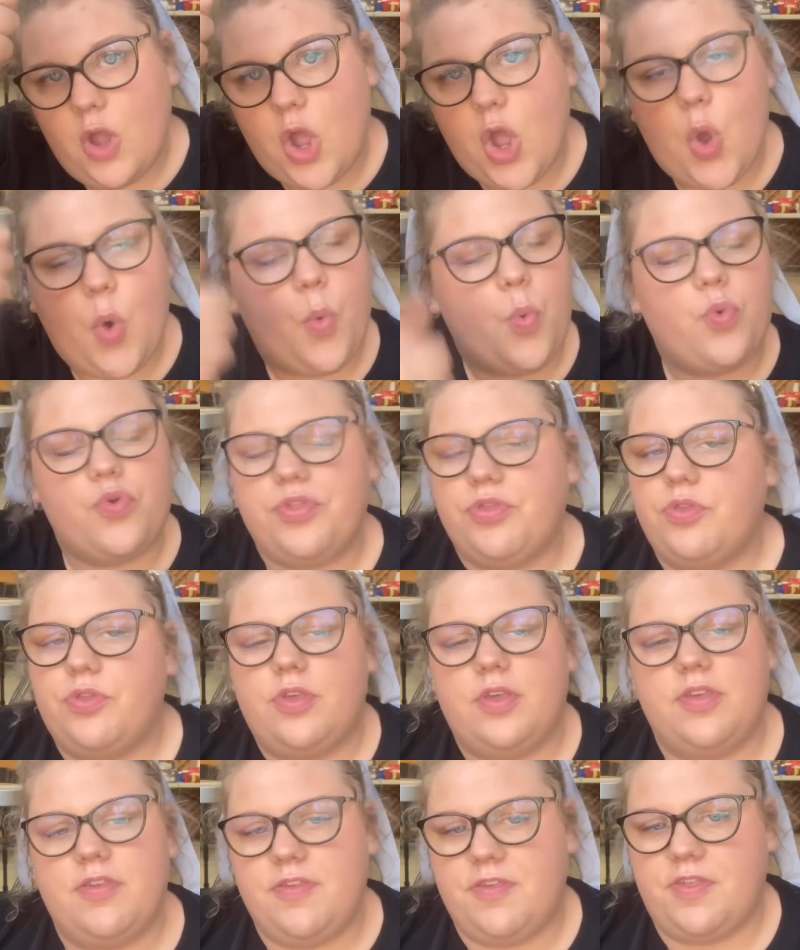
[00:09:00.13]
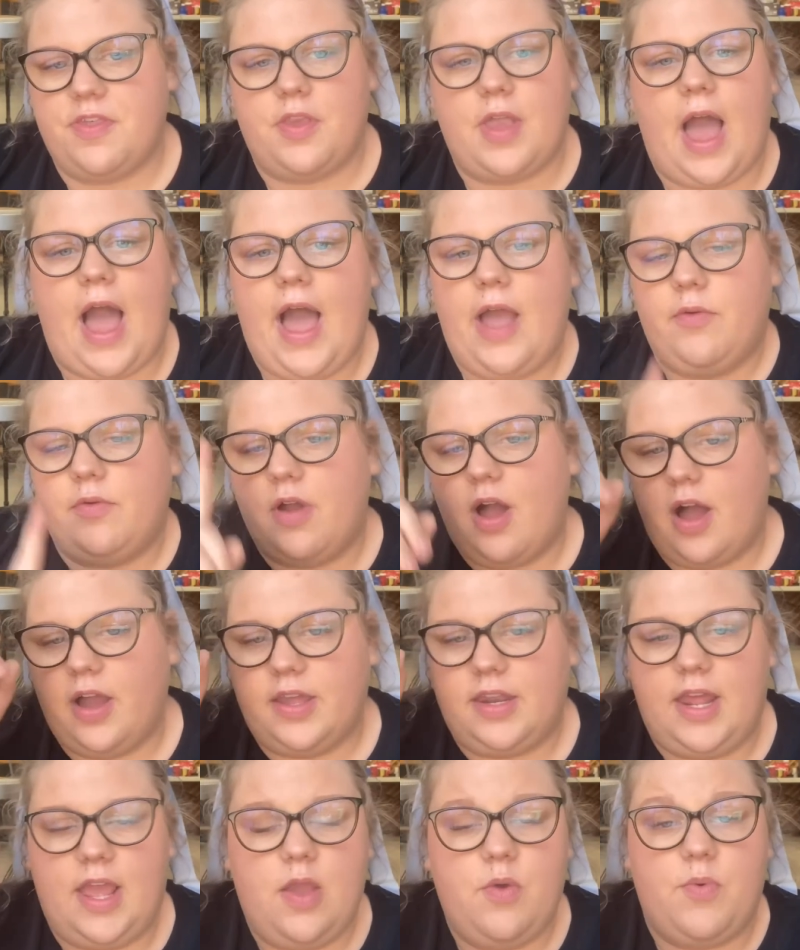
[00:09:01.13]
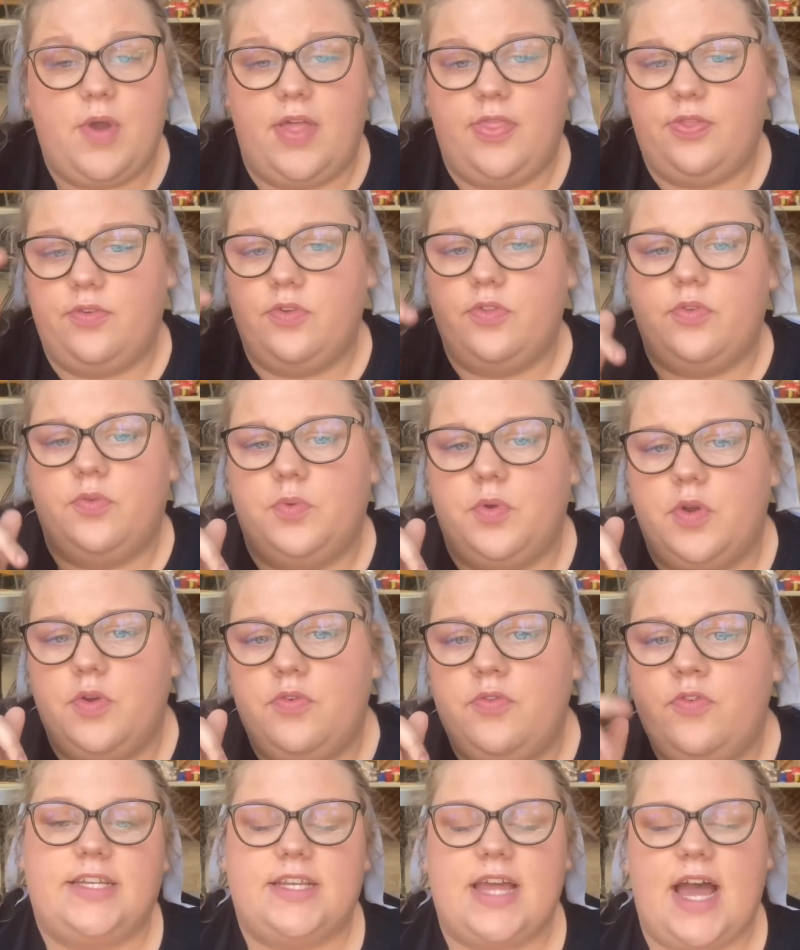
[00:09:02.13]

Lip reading: skyrocketed. It went through the roof.